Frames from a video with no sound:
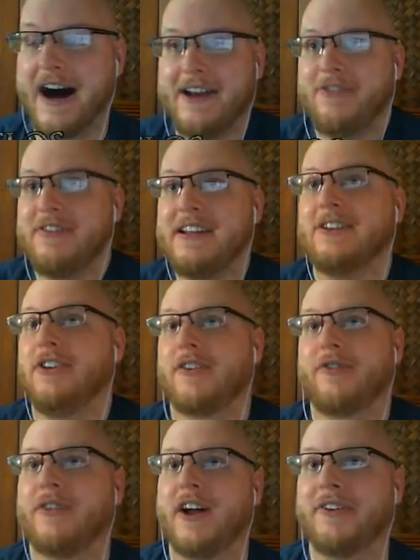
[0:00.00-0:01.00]
I don't need to look
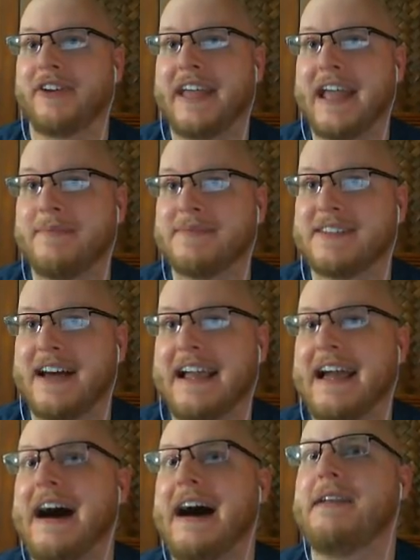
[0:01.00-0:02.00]
for other games. I
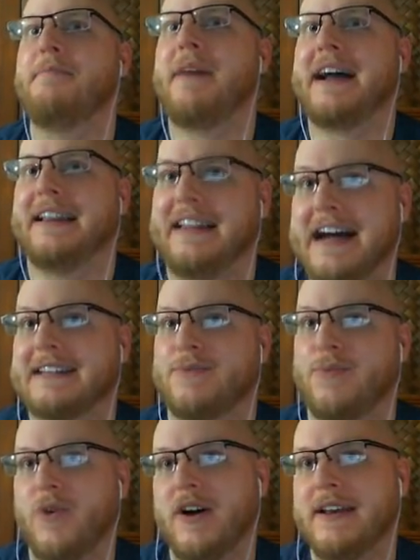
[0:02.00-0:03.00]
got my last
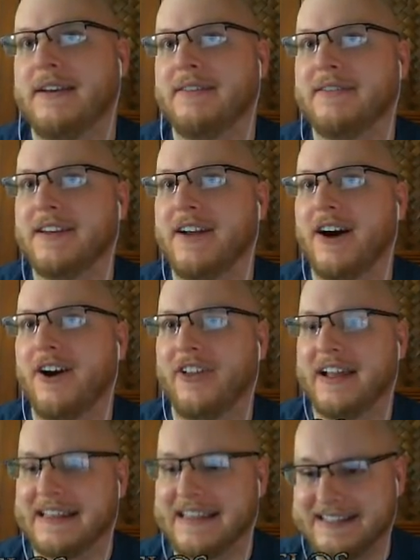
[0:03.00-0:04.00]
one.
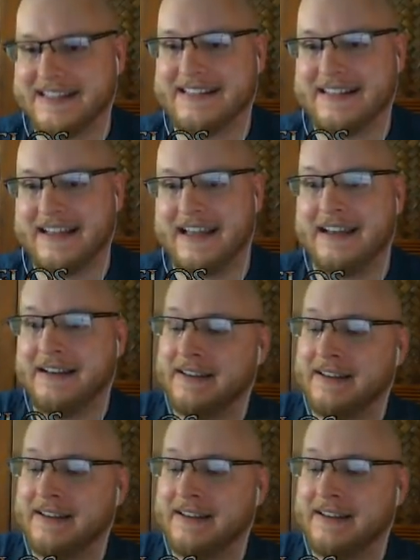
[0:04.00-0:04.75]
This is it.